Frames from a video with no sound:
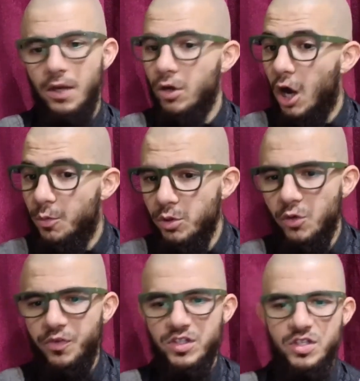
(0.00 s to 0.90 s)
And look how
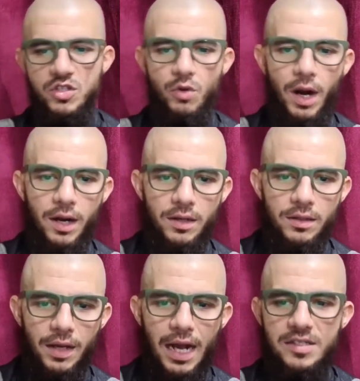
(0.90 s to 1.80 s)
beautiful is this dua.
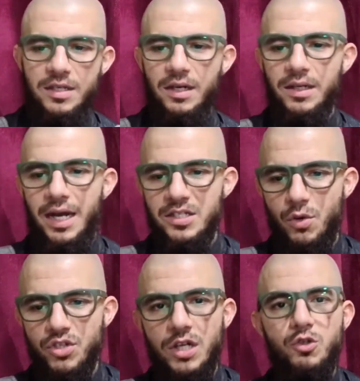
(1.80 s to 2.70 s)
Asking Allah
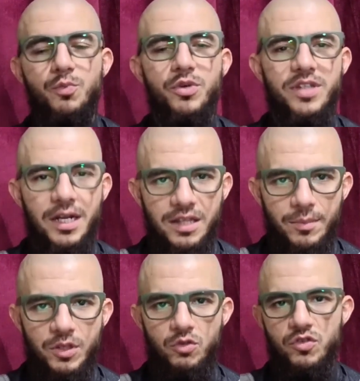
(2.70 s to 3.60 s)
azza wa jal to protect
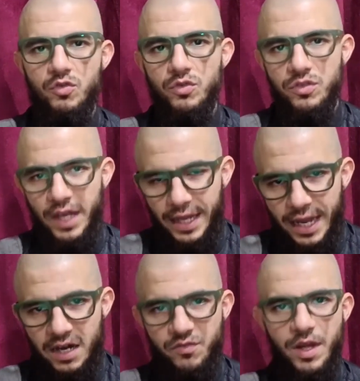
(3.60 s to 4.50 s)
them and to take
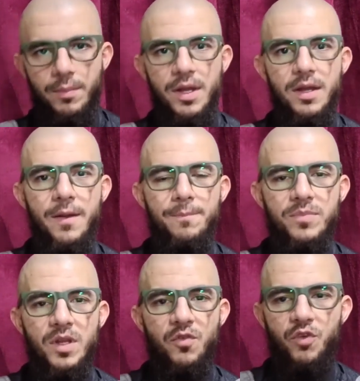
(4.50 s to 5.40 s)
care of them
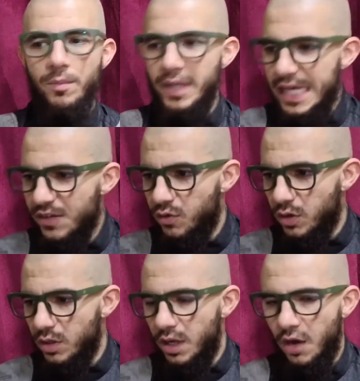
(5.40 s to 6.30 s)
from
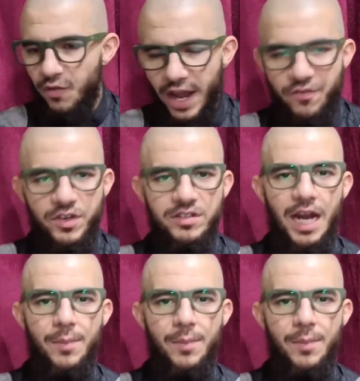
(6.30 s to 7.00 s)
evil of every